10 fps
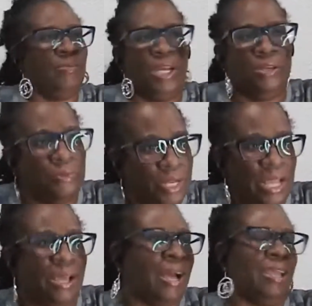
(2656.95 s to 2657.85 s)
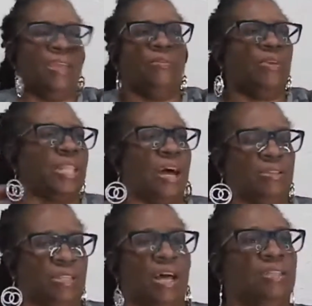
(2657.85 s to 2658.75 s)
we ain't doing that. I ain't giving you
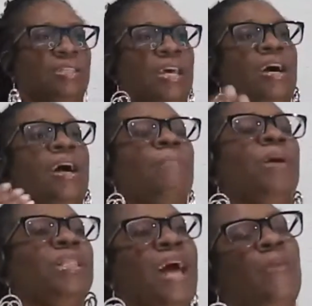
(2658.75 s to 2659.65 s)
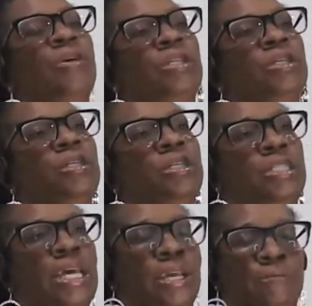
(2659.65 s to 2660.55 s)
$1,000. But that was
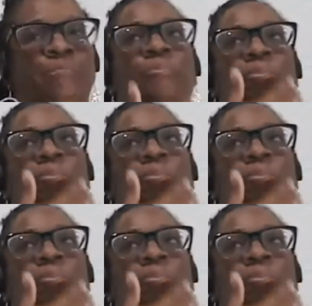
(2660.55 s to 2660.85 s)
the thing,